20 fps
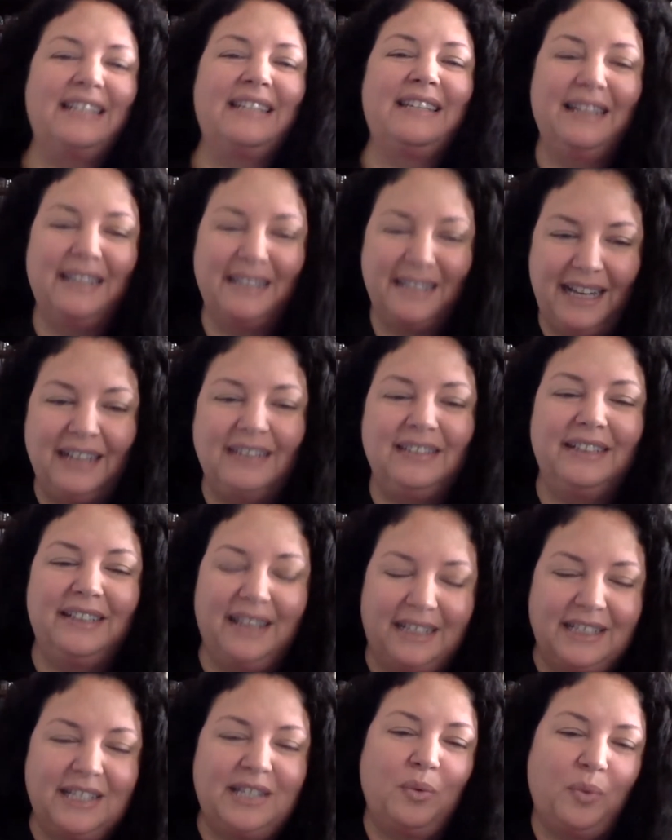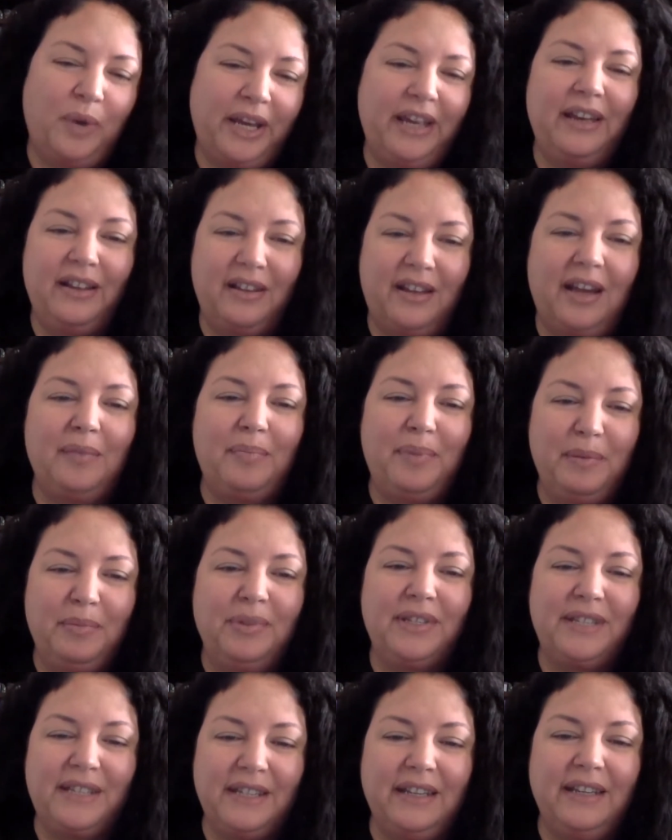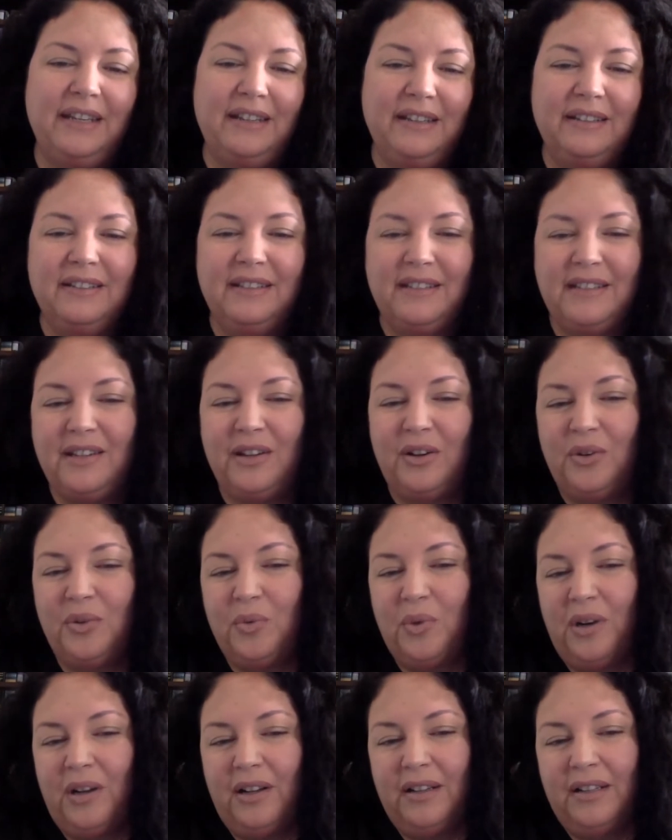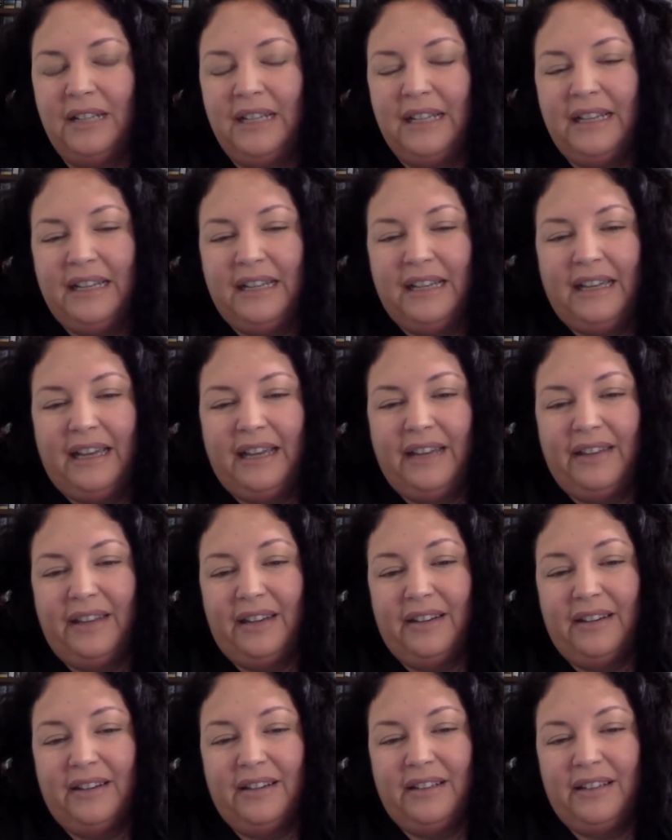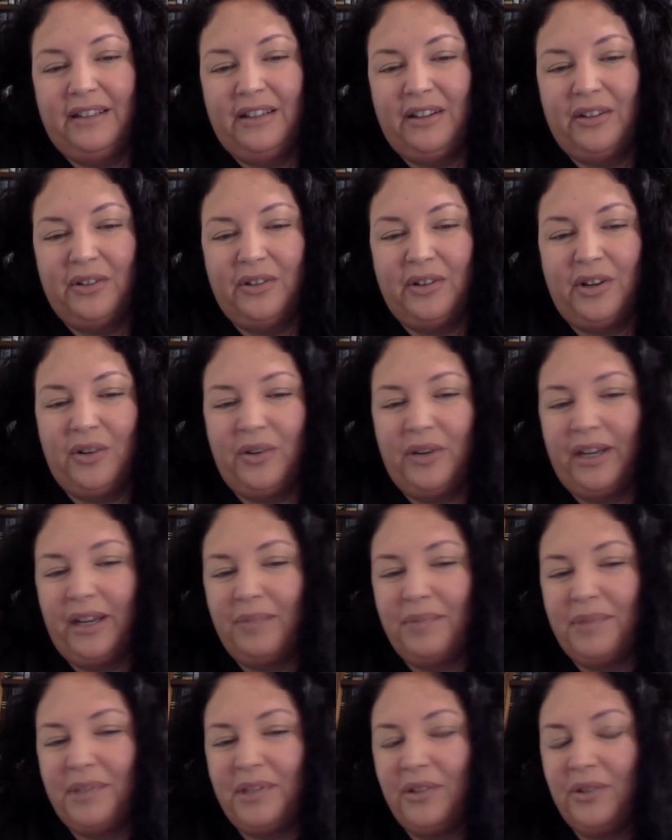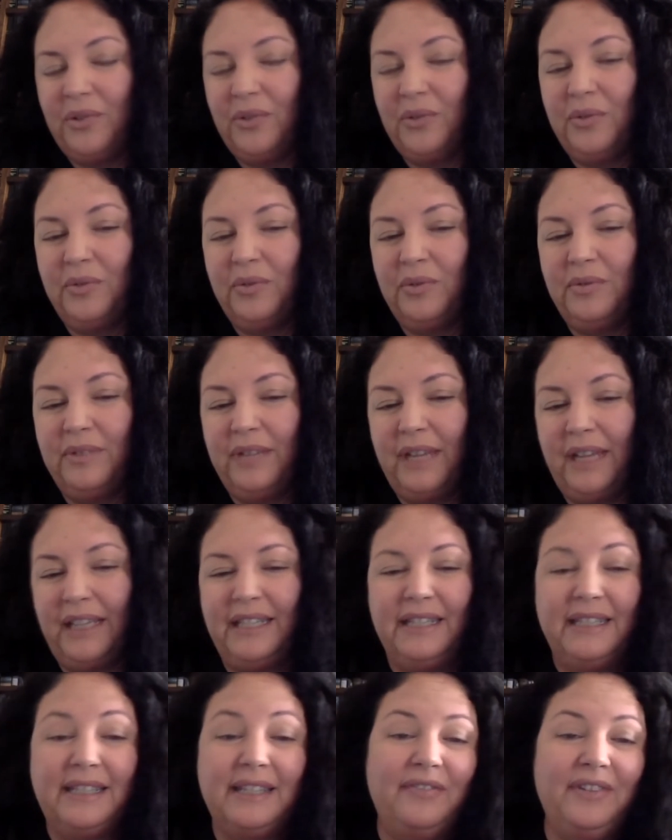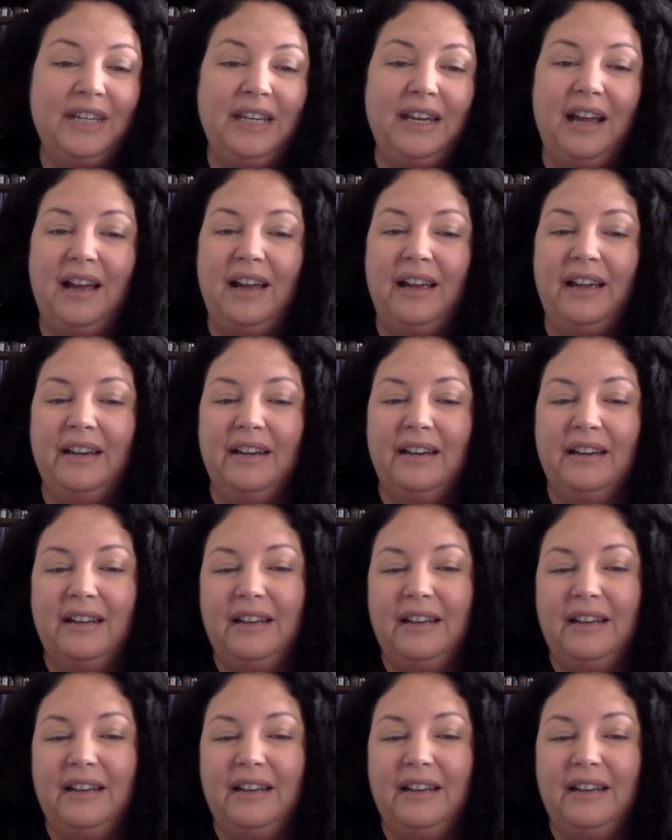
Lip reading: exactly. That's the way a lot of people see Stonewall. And then, going up to 1979,